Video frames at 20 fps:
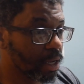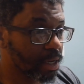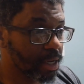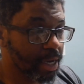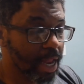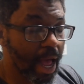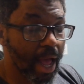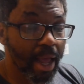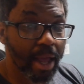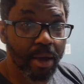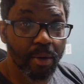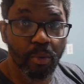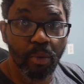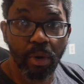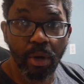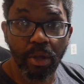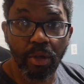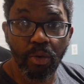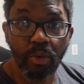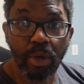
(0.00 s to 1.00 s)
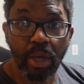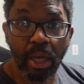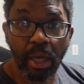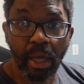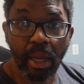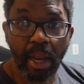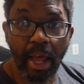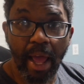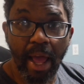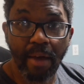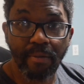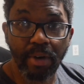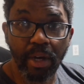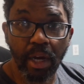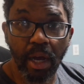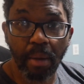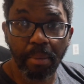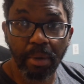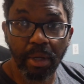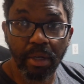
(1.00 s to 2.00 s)
diet where you can't have a
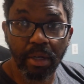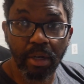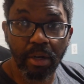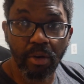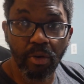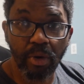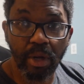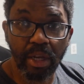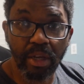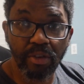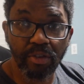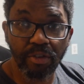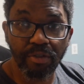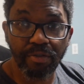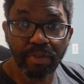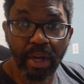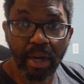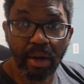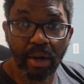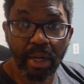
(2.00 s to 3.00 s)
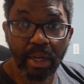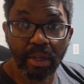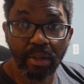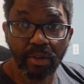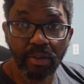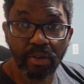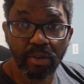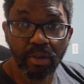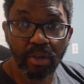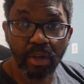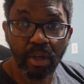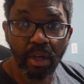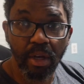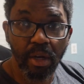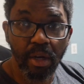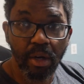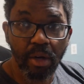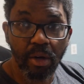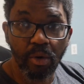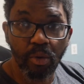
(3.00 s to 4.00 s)
couple of degrees of variance
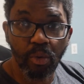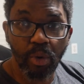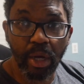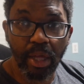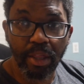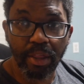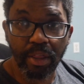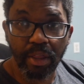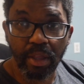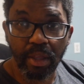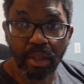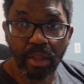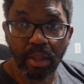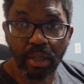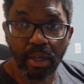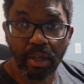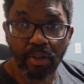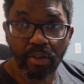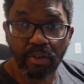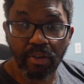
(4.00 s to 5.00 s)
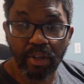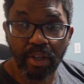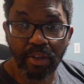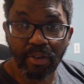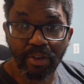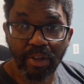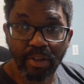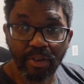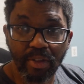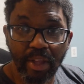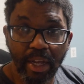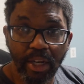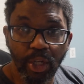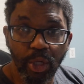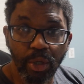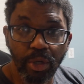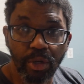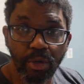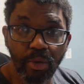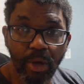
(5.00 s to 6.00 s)
with the seasonings that
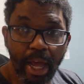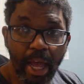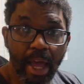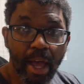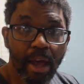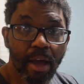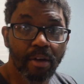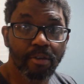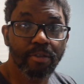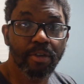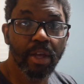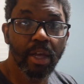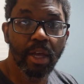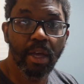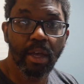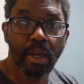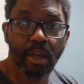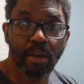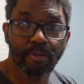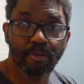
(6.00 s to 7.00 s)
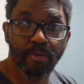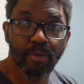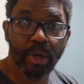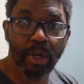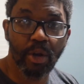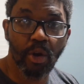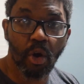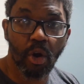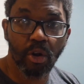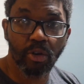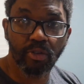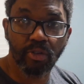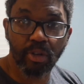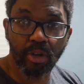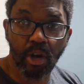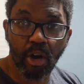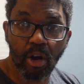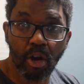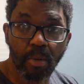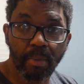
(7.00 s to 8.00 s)
you do have in regards to
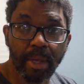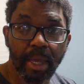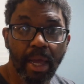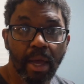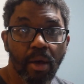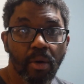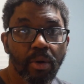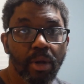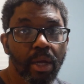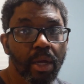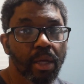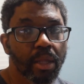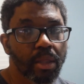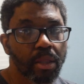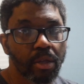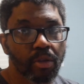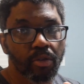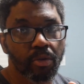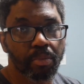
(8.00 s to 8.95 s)
carb count, a